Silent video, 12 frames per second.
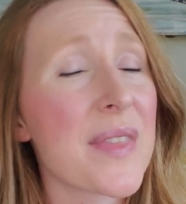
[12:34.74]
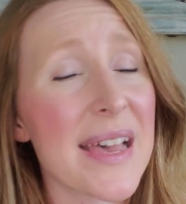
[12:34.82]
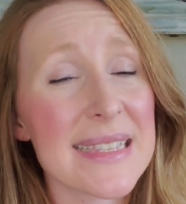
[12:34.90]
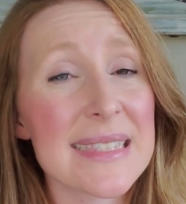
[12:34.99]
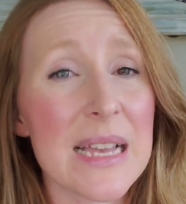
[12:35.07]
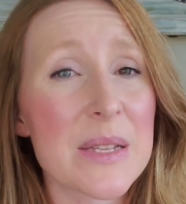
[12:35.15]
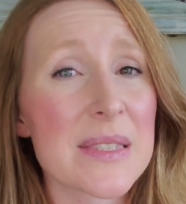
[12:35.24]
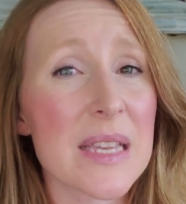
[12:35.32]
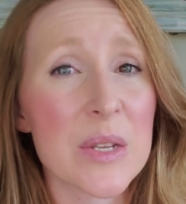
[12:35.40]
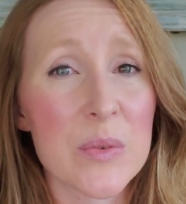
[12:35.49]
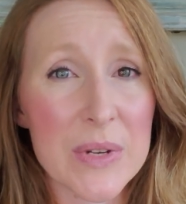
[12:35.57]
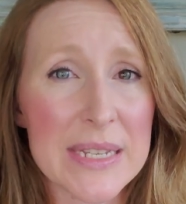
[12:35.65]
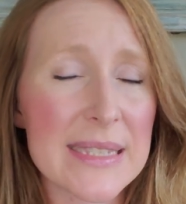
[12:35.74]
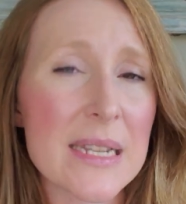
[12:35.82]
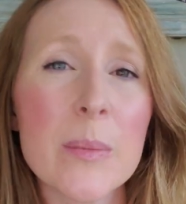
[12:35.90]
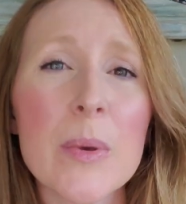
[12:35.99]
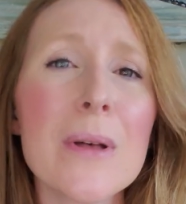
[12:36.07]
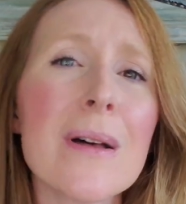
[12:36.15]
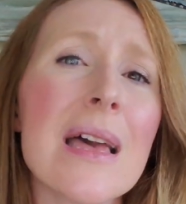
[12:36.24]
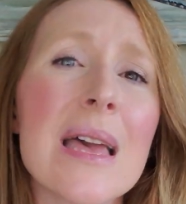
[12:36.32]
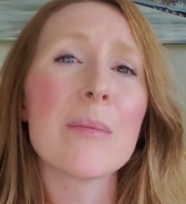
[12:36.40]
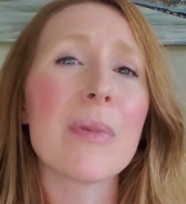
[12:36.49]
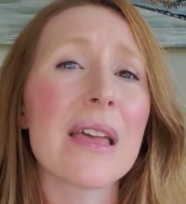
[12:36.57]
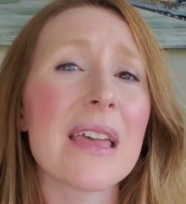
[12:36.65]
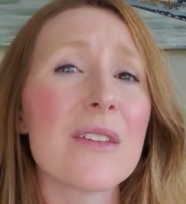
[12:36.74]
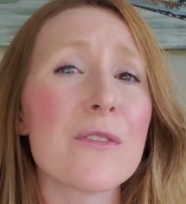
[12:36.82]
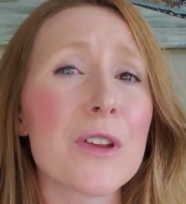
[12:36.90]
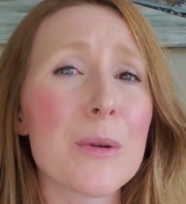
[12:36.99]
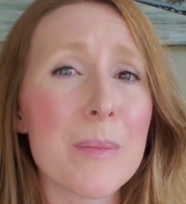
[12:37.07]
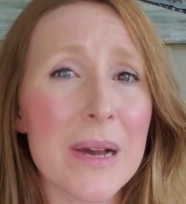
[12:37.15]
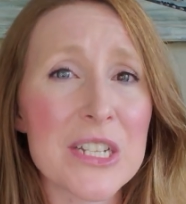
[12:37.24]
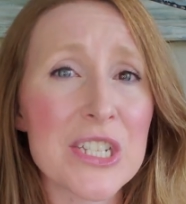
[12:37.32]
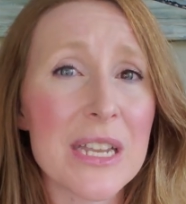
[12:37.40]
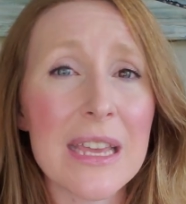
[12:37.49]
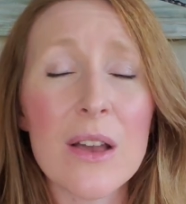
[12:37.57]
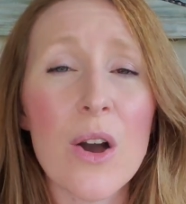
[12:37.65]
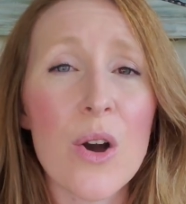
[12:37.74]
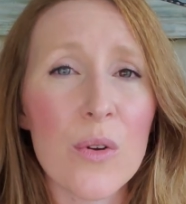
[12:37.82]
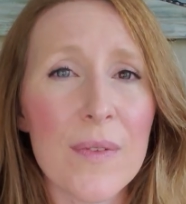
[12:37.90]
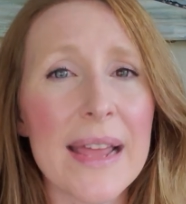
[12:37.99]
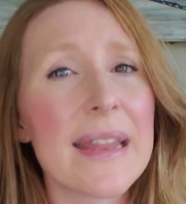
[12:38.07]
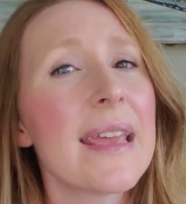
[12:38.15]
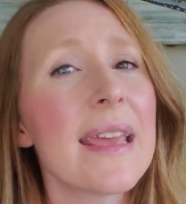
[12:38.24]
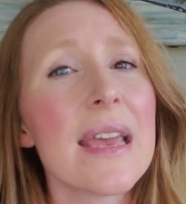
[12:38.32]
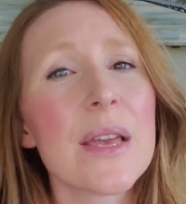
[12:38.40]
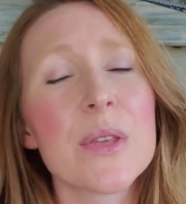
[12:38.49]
that sounds unreasonable, but if you're budgeting already,